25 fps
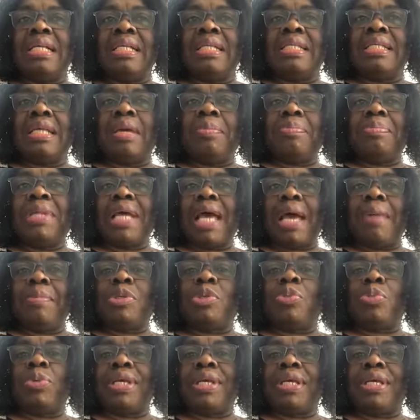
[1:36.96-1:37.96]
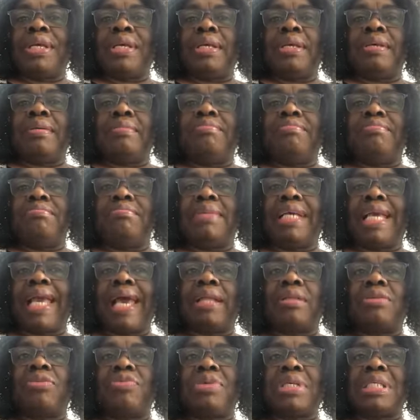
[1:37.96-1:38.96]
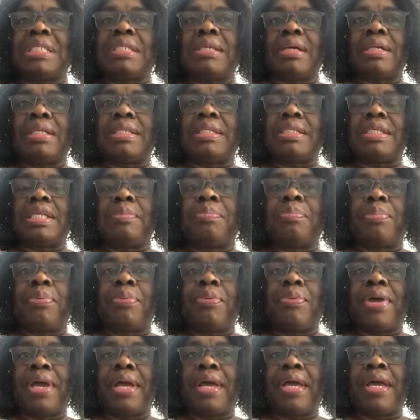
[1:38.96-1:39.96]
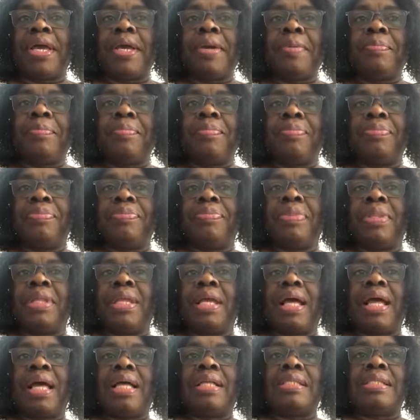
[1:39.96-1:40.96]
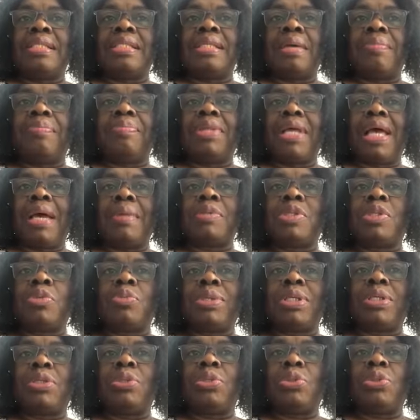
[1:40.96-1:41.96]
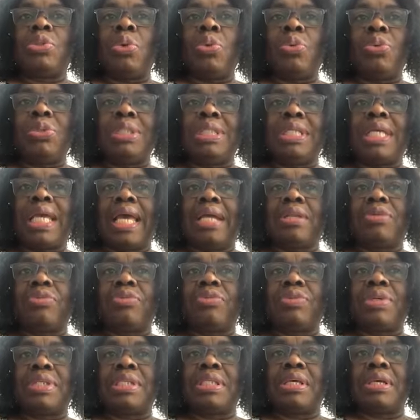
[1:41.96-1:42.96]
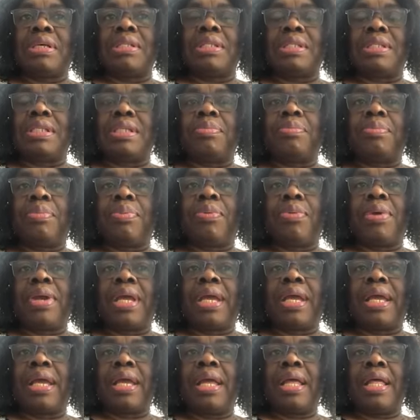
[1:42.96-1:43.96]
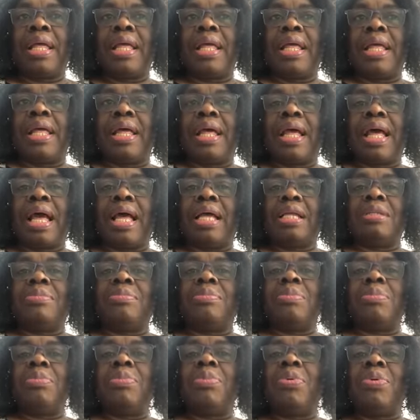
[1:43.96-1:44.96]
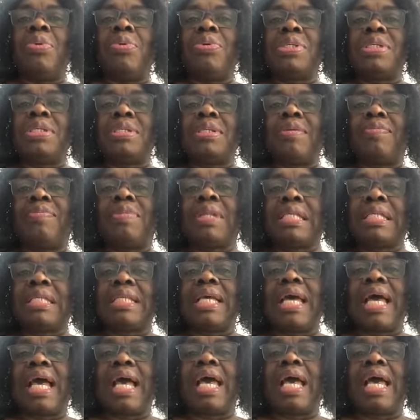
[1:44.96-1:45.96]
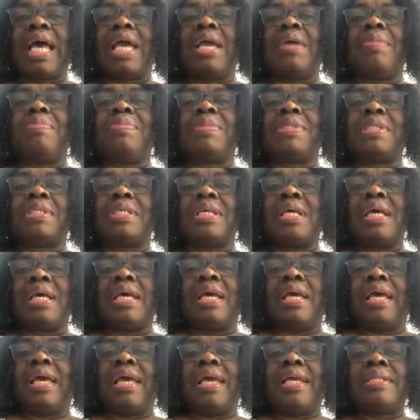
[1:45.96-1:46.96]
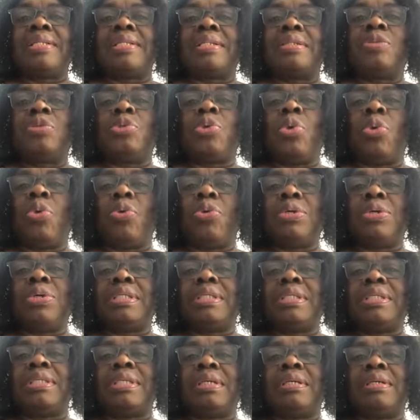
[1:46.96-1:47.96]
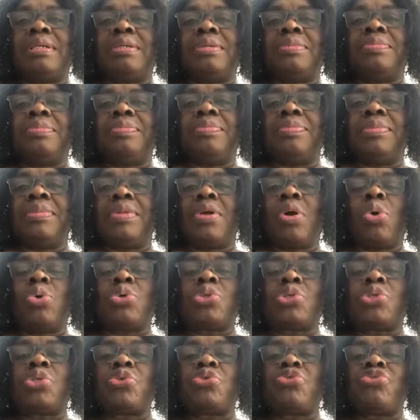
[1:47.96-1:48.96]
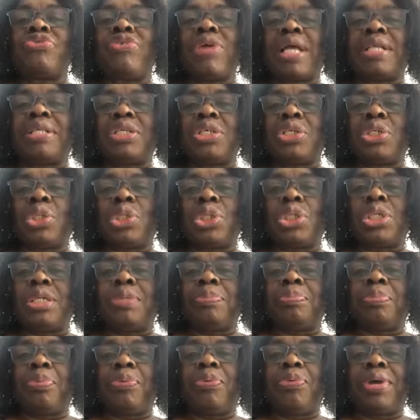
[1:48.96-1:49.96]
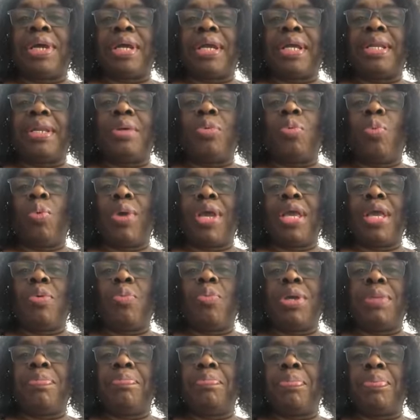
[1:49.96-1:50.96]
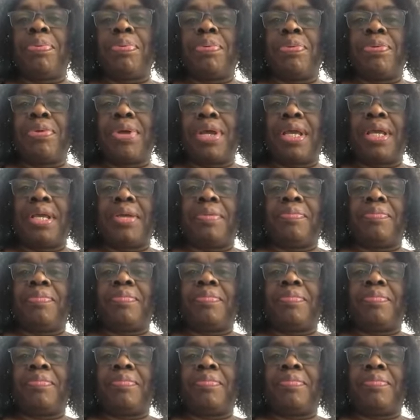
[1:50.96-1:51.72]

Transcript: sometimes we get results in prayer and sometimes we don't get results in prayer. And most of the times it's down to our strategy in prayer, the way we pray.